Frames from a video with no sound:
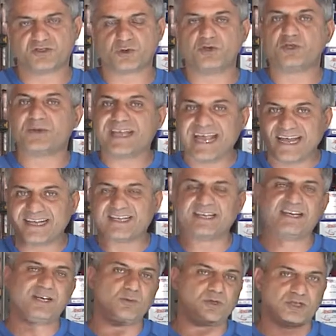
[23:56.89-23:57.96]
or you can't get
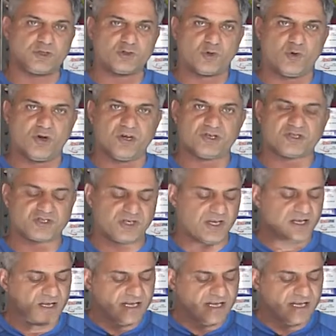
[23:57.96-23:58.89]
in with the torch,